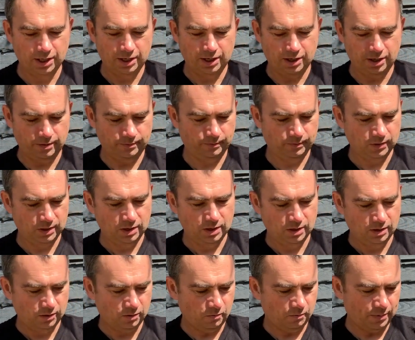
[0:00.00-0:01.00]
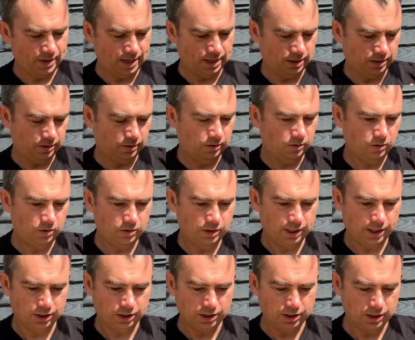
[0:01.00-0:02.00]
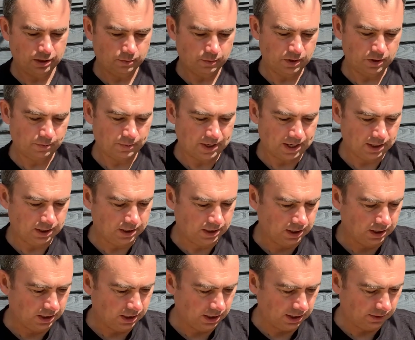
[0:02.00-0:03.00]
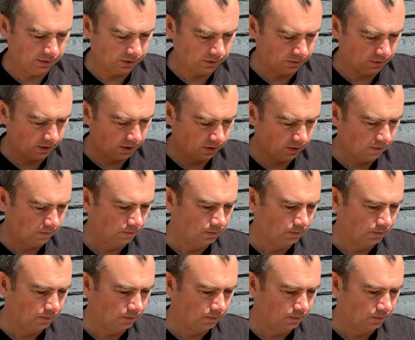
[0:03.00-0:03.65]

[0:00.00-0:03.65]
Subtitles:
Not bad hood actually, a bit of padding in there as well.